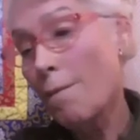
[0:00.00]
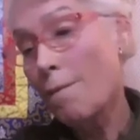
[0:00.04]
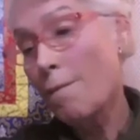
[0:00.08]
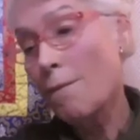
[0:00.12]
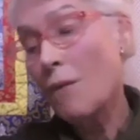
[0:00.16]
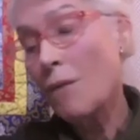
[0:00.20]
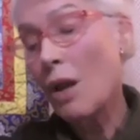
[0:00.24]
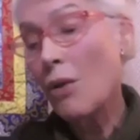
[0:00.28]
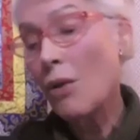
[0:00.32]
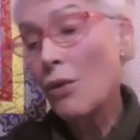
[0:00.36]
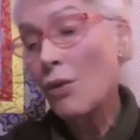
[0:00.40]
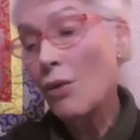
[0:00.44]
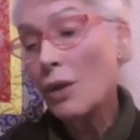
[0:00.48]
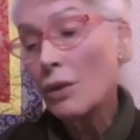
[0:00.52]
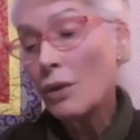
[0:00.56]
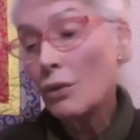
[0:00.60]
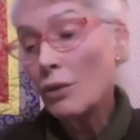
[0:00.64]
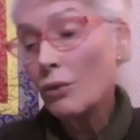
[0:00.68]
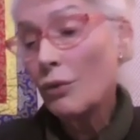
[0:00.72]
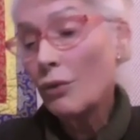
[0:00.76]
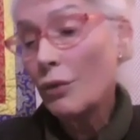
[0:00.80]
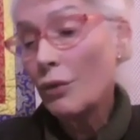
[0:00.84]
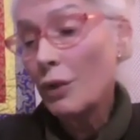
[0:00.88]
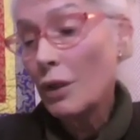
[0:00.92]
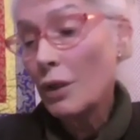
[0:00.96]
I want
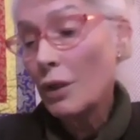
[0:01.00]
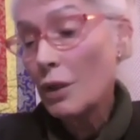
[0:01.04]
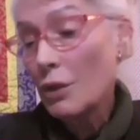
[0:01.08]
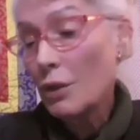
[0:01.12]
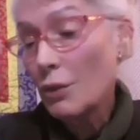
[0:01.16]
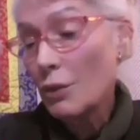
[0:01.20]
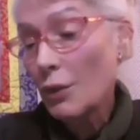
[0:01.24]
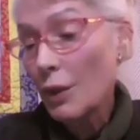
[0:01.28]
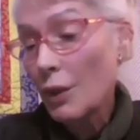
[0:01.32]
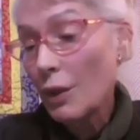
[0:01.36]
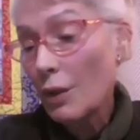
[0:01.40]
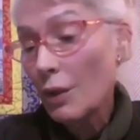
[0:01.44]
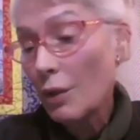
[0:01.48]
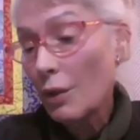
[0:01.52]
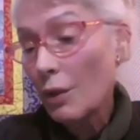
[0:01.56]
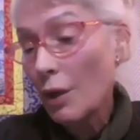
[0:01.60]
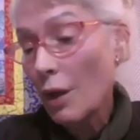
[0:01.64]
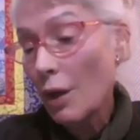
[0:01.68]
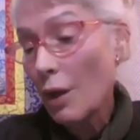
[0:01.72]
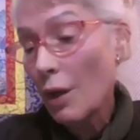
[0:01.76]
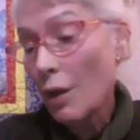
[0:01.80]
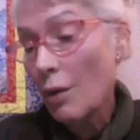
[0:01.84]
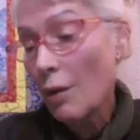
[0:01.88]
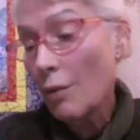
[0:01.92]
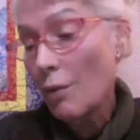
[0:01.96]
to finish with
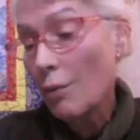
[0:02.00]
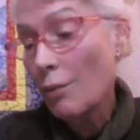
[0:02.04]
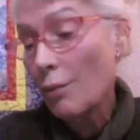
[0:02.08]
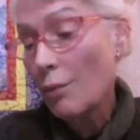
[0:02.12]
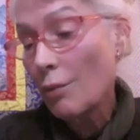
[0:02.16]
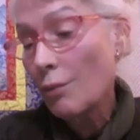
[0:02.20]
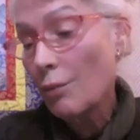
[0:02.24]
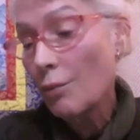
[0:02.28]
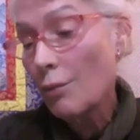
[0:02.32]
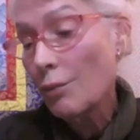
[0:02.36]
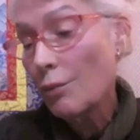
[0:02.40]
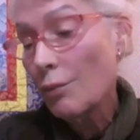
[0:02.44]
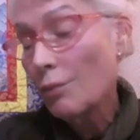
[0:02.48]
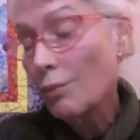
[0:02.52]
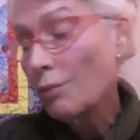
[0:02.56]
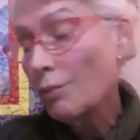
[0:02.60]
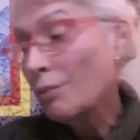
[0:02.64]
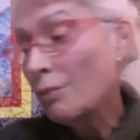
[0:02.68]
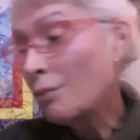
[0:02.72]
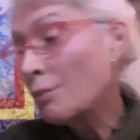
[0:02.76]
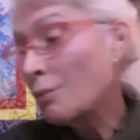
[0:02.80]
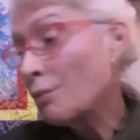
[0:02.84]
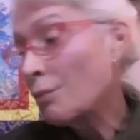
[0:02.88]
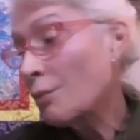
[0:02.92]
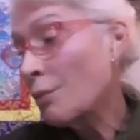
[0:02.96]

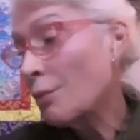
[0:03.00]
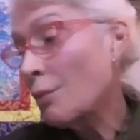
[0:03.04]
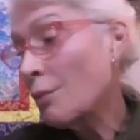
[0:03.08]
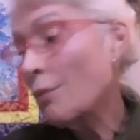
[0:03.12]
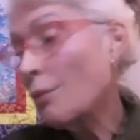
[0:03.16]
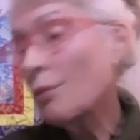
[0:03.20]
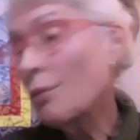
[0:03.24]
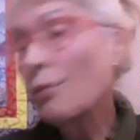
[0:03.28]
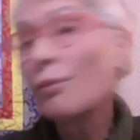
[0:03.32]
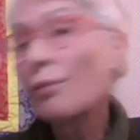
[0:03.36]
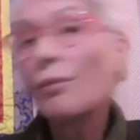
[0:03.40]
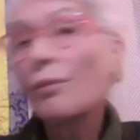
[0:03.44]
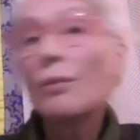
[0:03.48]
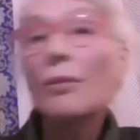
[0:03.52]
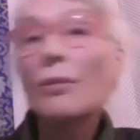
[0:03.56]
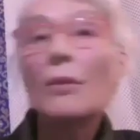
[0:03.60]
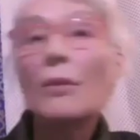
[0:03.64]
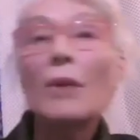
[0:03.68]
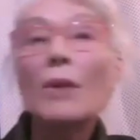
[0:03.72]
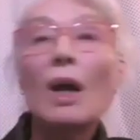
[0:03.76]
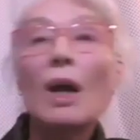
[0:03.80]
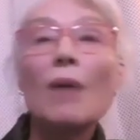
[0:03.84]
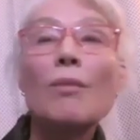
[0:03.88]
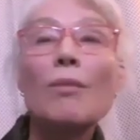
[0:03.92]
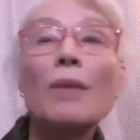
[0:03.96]
a
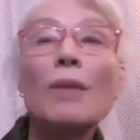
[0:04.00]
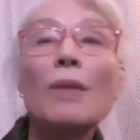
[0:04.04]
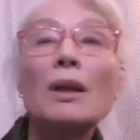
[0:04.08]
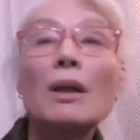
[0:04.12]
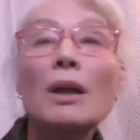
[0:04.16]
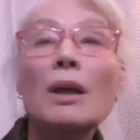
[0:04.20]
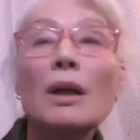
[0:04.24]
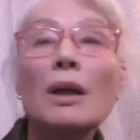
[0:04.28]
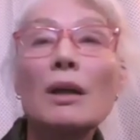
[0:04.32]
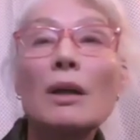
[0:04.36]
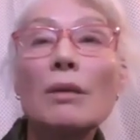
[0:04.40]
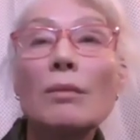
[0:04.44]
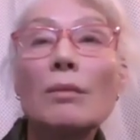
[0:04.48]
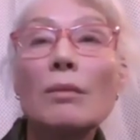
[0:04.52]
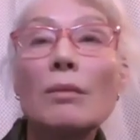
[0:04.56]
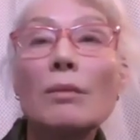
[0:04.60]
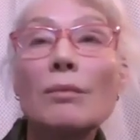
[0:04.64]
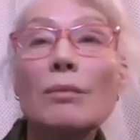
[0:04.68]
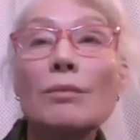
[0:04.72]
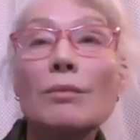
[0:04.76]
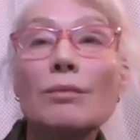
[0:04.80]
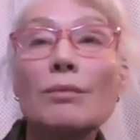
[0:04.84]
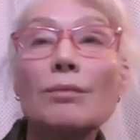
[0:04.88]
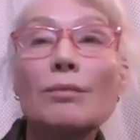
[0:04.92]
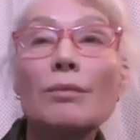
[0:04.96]
metta
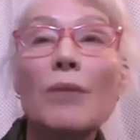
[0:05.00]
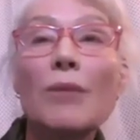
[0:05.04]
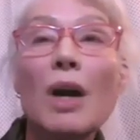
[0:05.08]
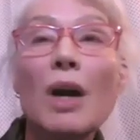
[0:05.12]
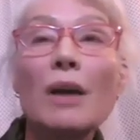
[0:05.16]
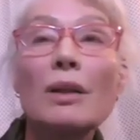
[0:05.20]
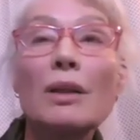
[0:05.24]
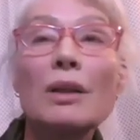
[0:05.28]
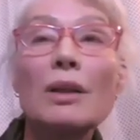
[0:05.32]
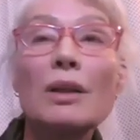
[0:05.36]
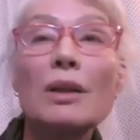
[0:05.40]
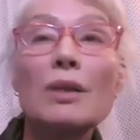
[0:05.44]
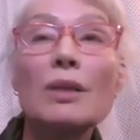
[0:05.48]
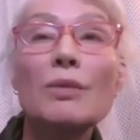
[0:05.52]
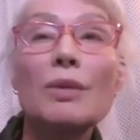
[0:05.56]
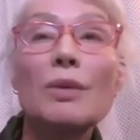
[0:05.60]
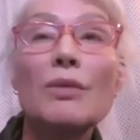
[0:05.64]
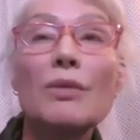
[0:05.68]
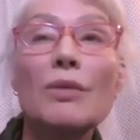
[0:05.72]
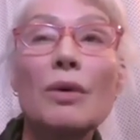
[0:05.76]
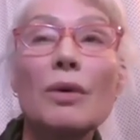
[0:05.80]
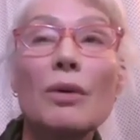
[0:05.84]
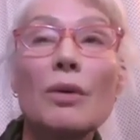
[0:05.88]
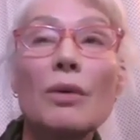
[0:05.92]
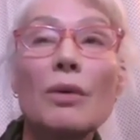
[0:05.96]
practice
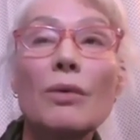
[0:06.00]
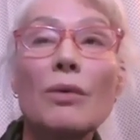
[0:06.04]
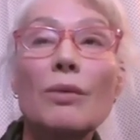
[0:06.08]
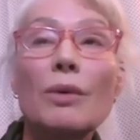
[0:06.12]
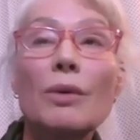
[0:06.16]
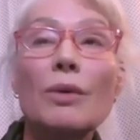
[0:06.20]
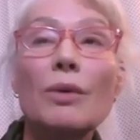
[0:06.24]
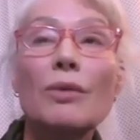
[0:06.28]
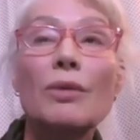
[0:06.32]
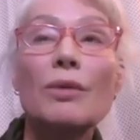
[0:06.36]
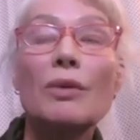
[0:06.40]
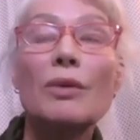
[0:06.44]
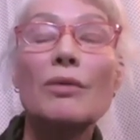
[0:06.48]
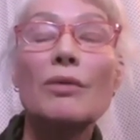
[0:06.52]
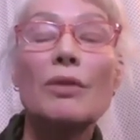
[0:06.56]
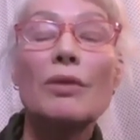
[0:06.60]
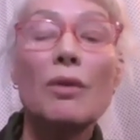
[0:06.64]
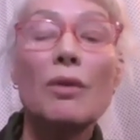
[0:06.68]
before we do the four